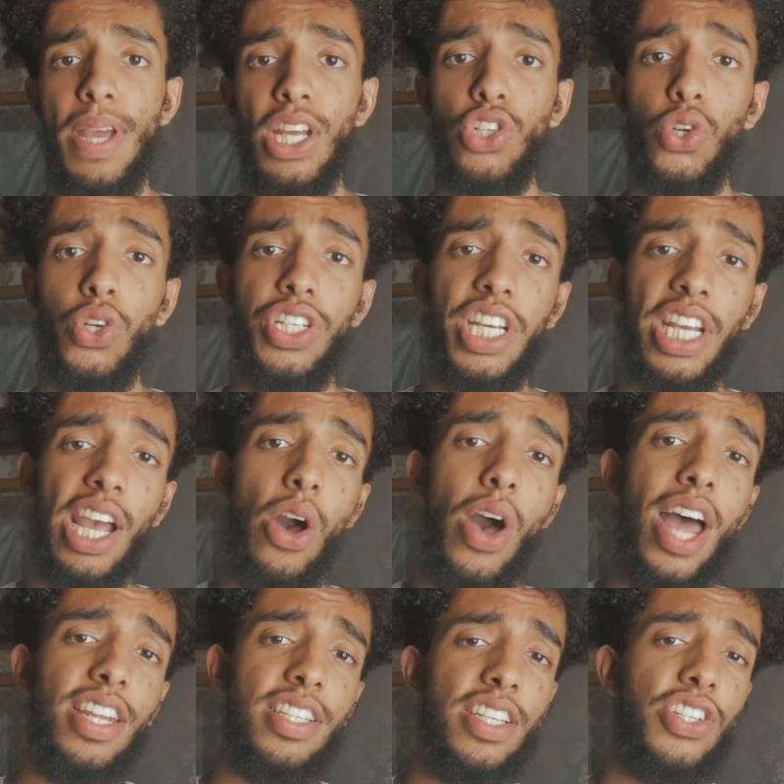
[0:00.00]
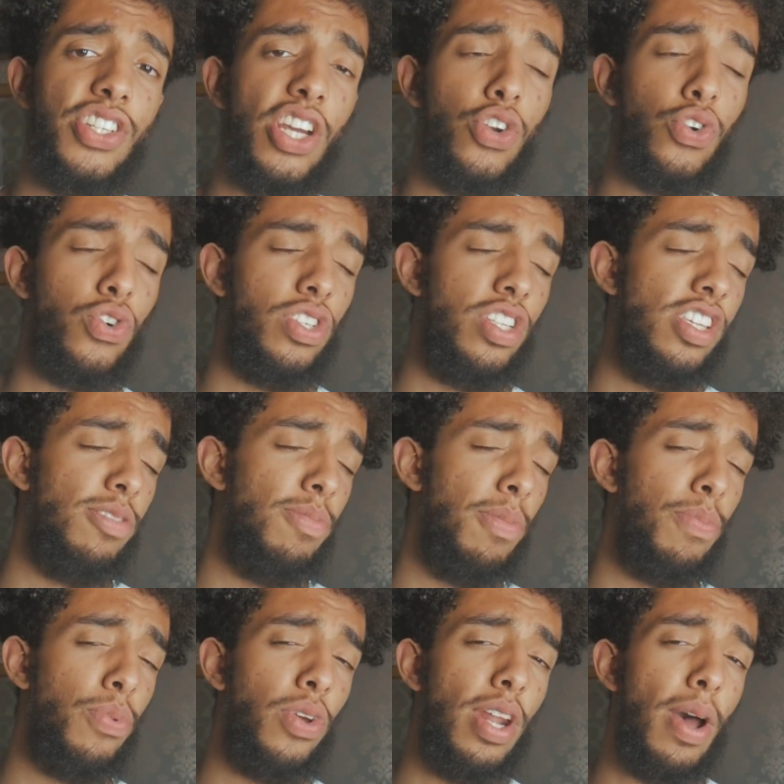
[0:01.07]
Make sure you check out Anas' channel because he's
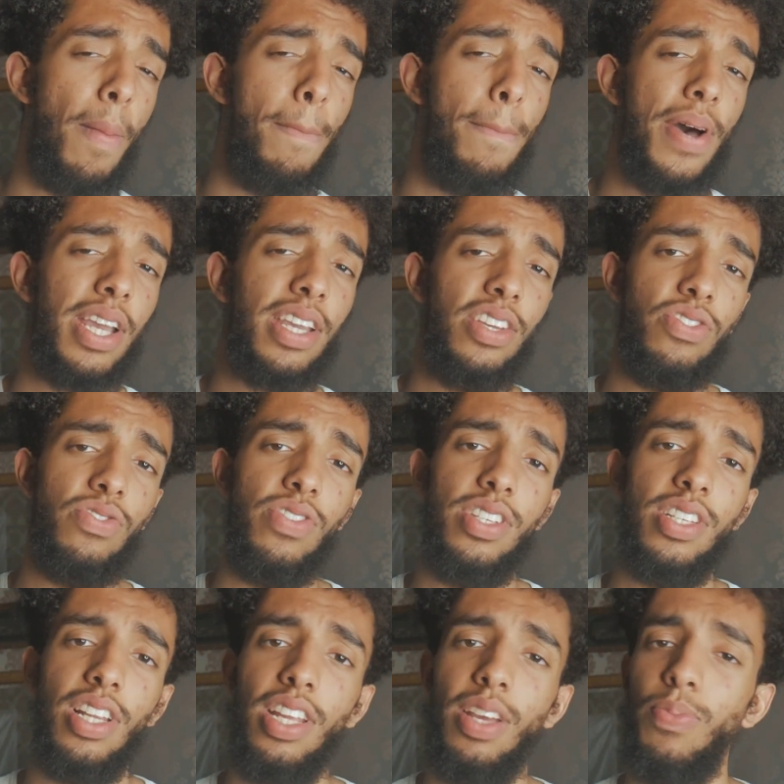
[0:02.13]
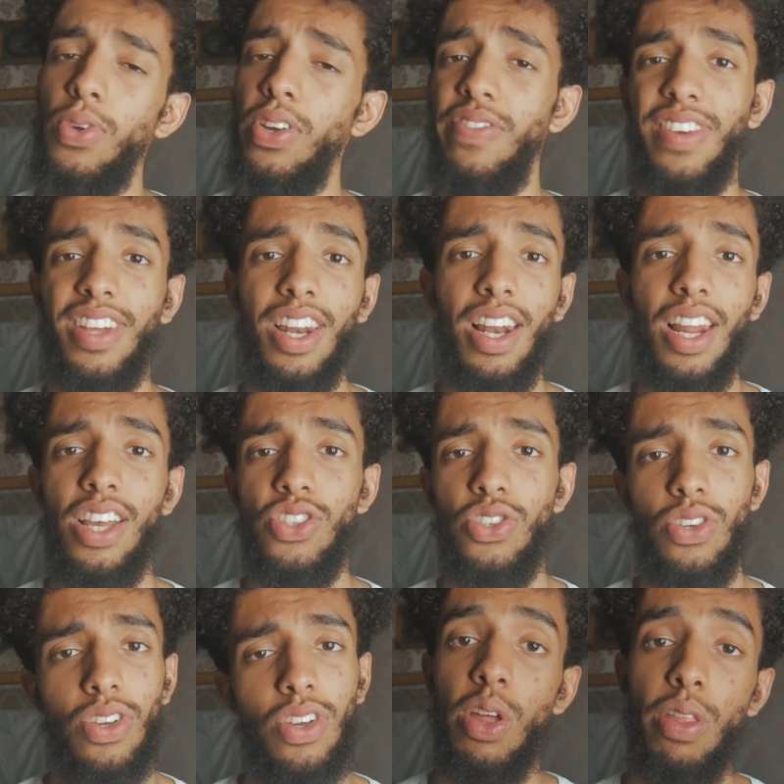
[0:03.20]
been putting out bangers recently. I'm not even going to lie
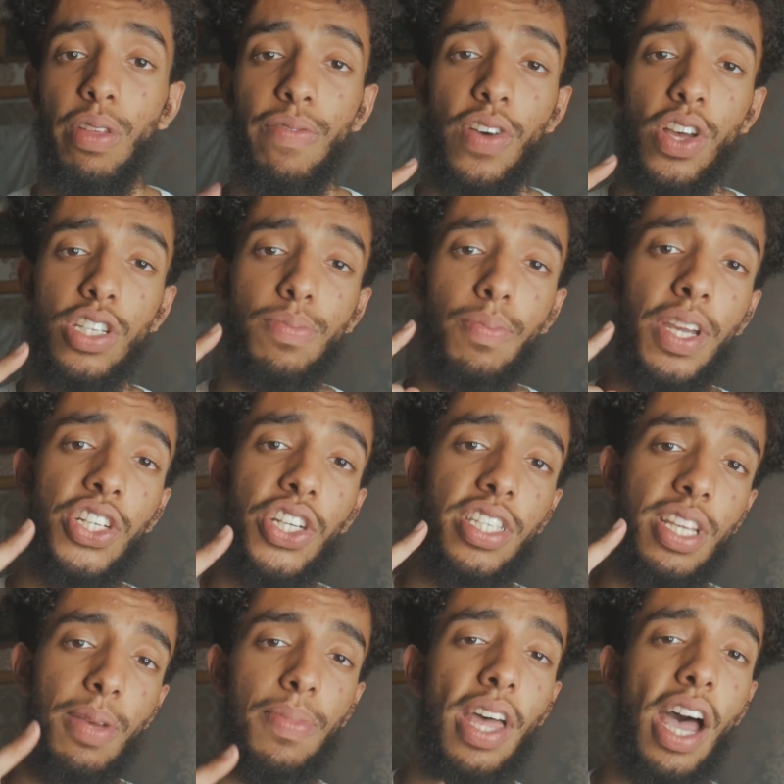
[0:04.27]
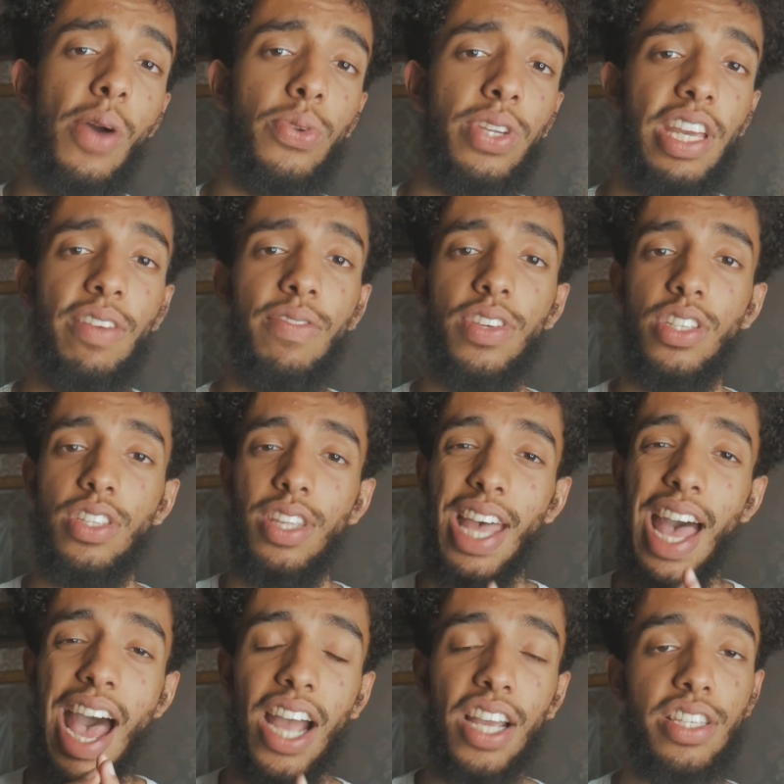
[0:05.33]
to you. Now the first major tip that I would give is
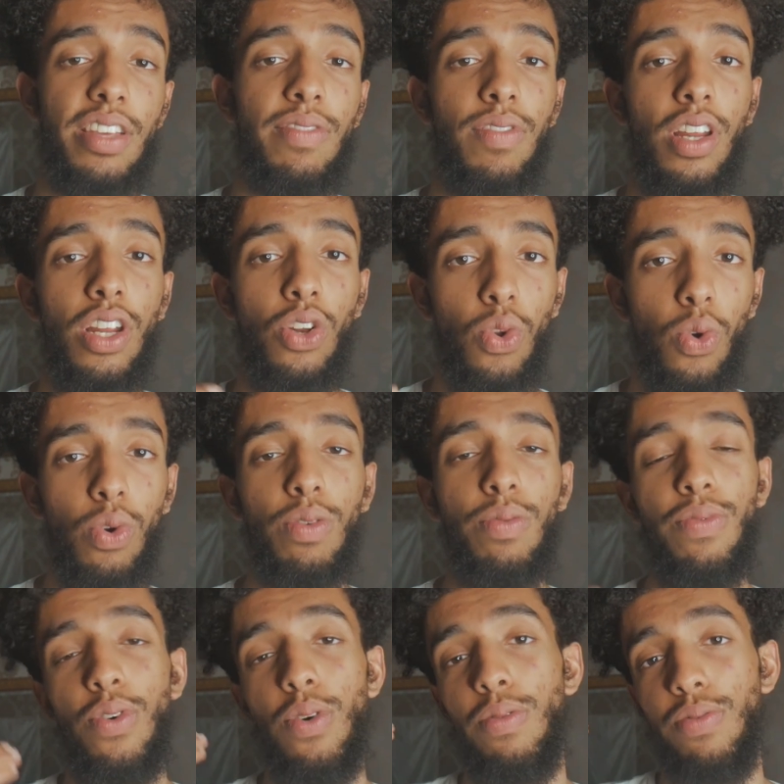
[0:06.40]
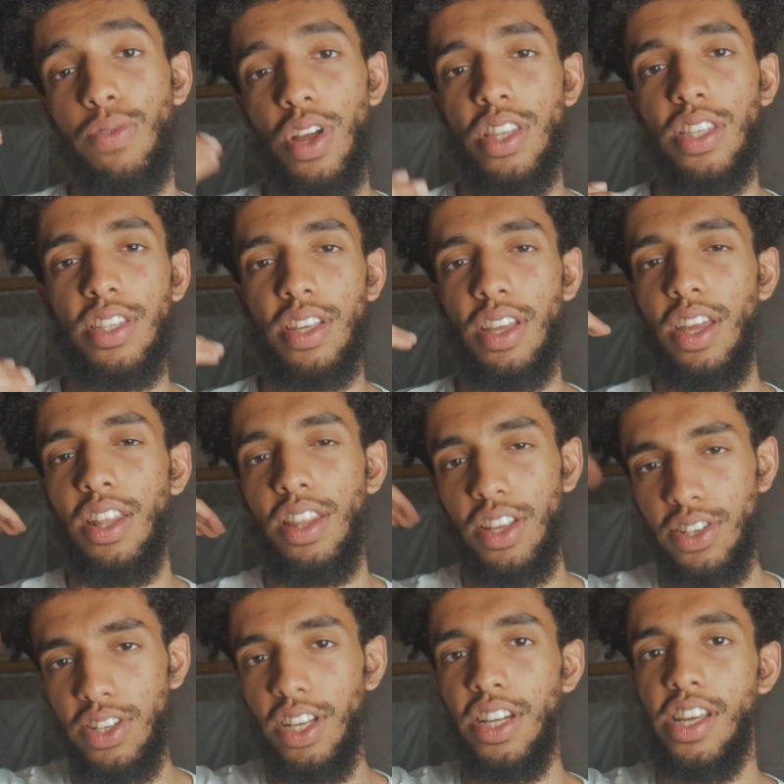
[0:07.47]
to actively look for friends in the
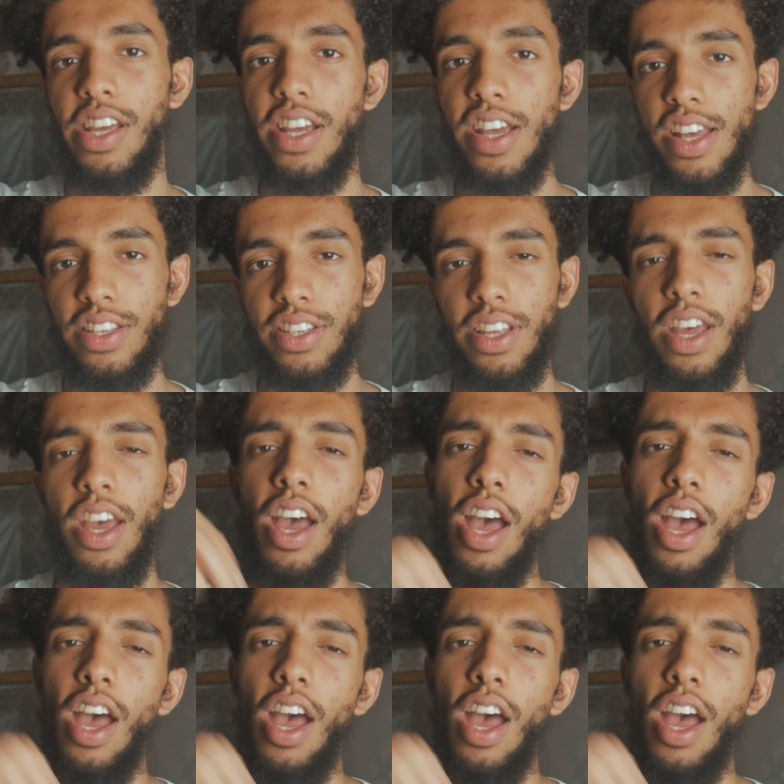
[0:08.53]
senior years.